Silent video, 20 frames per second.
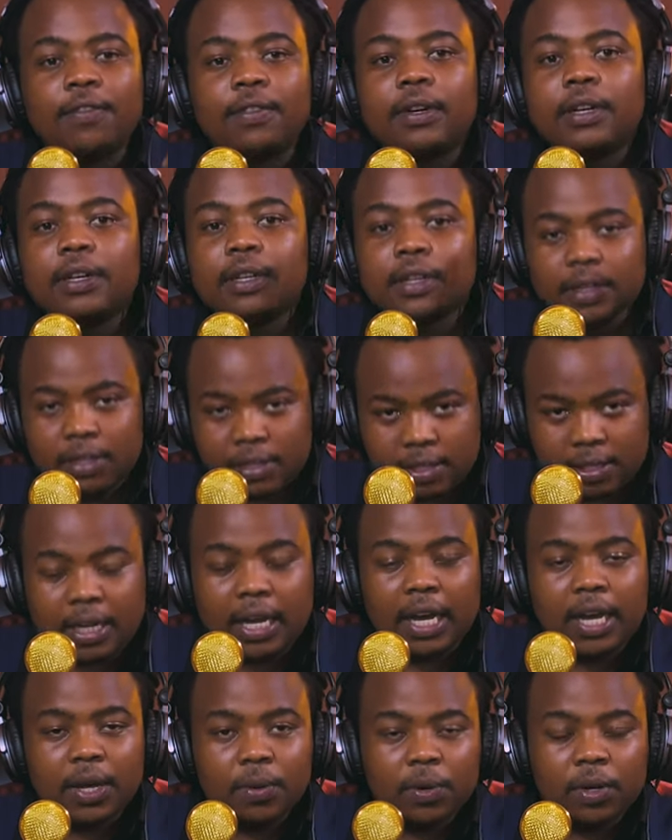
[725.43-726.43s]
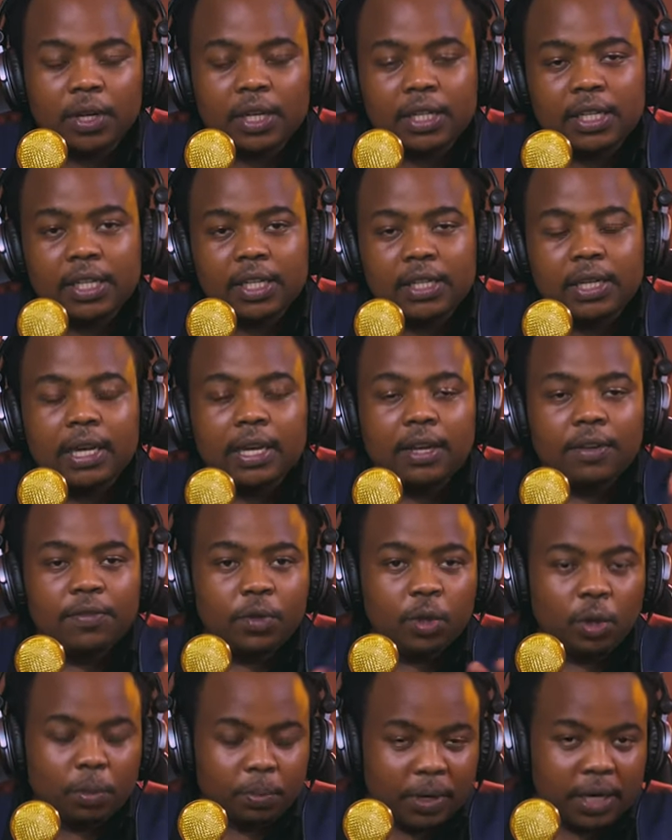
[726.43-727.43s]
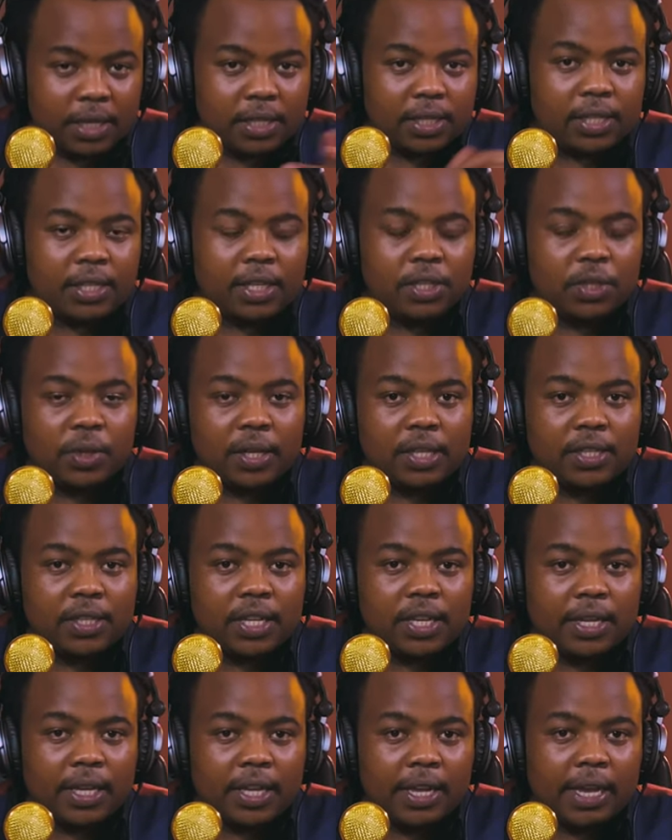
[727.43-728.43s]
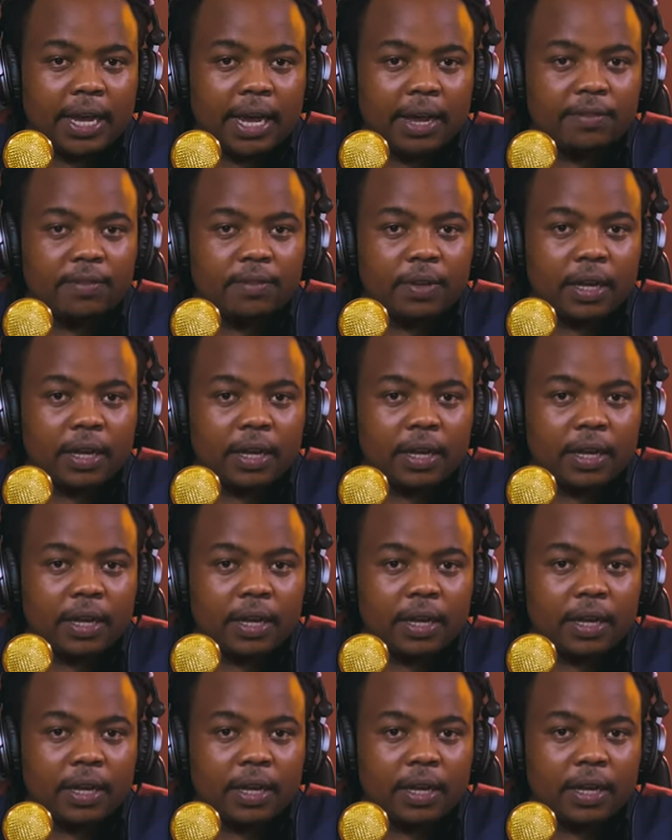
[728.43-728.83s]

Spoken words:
have skyrocketed. Fuel prices, as you can see here,